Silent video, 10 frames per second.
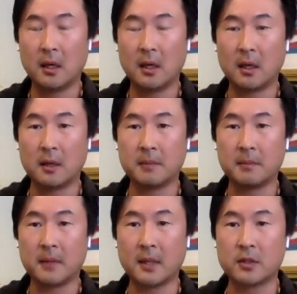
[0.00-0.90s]

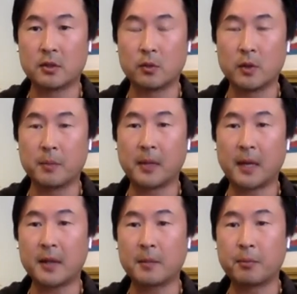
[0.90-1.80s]
And so we
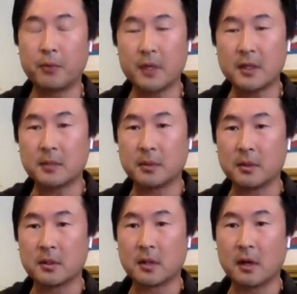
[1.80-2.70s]
apply the
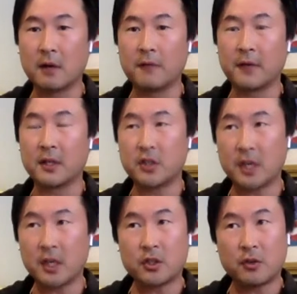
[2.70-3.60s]
principles of
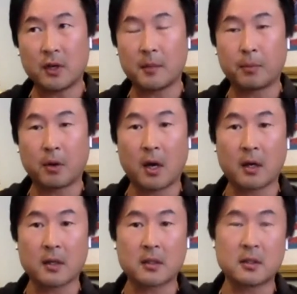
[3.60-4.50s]
exchange traded
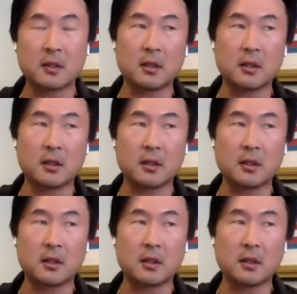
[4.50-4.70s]
products